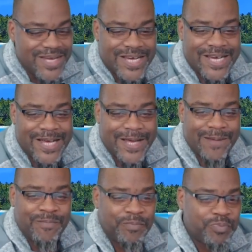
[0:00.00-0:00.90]

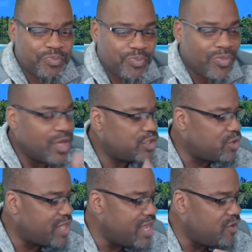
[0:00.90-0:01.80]
Um,
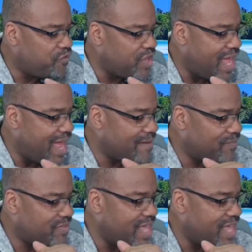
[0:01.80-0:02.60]
so thank you for that.